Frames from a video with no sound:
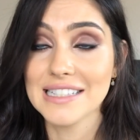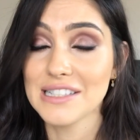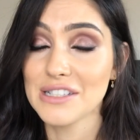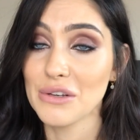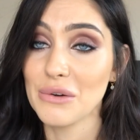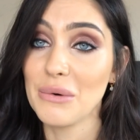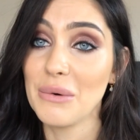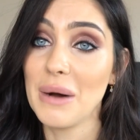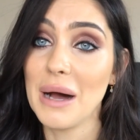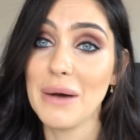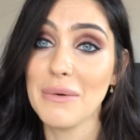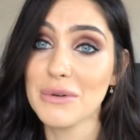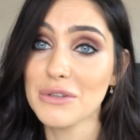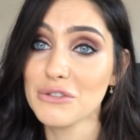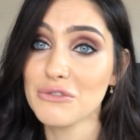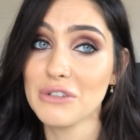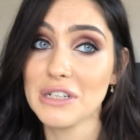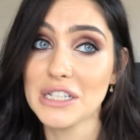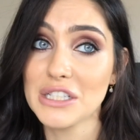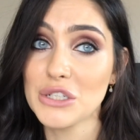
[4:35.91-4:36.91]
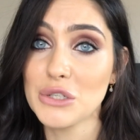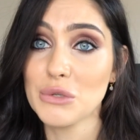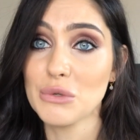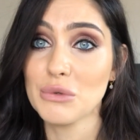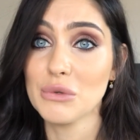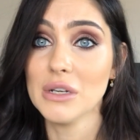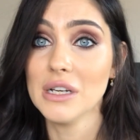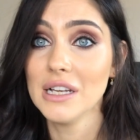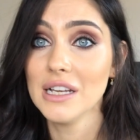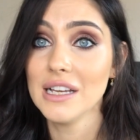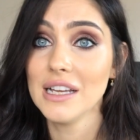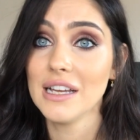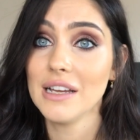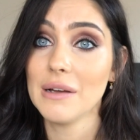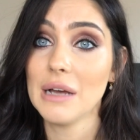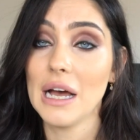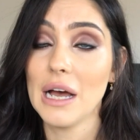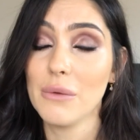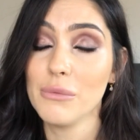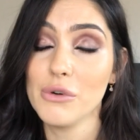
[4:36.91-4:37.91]
so I wasn't really too
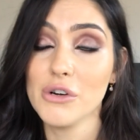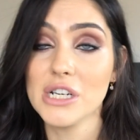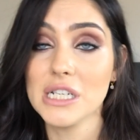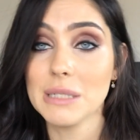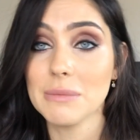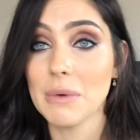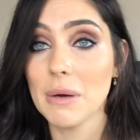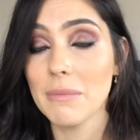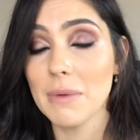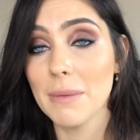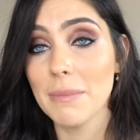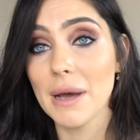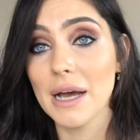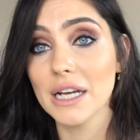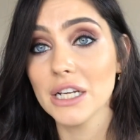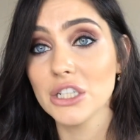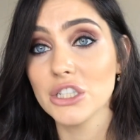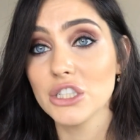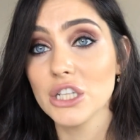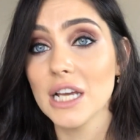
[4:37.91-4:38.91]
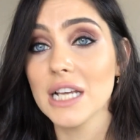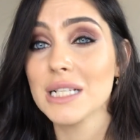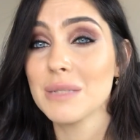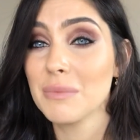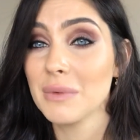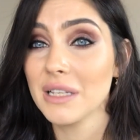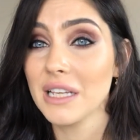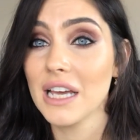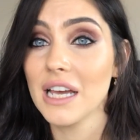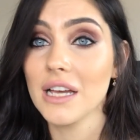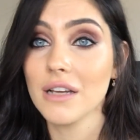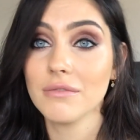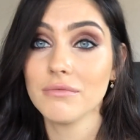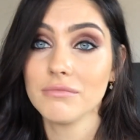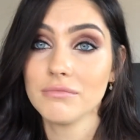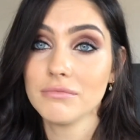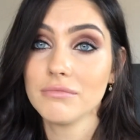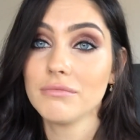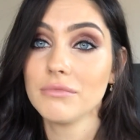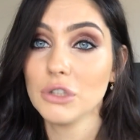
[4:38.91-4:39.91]
worried about my back and chest. But yeah,
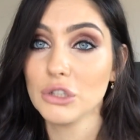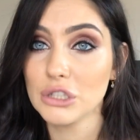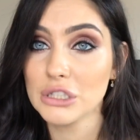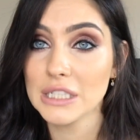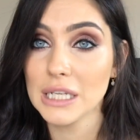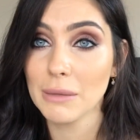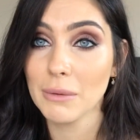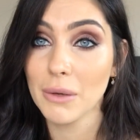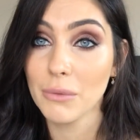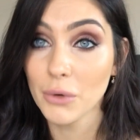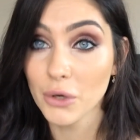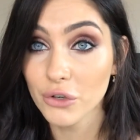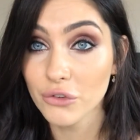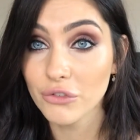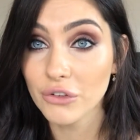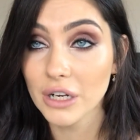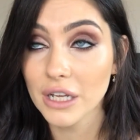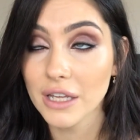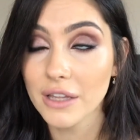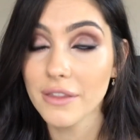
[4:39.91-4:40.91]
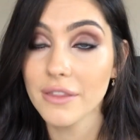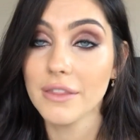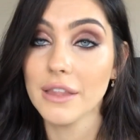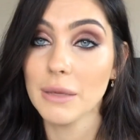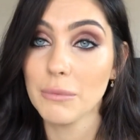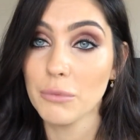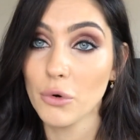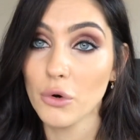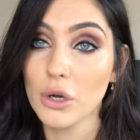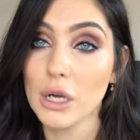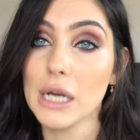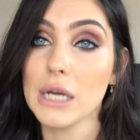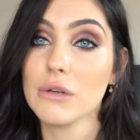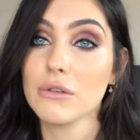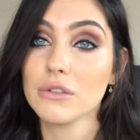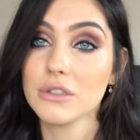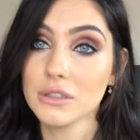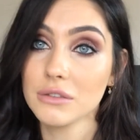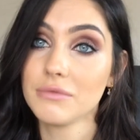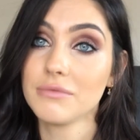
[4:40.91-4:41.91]
you can take my word for it, they broke
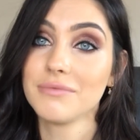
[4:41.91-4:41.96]
out.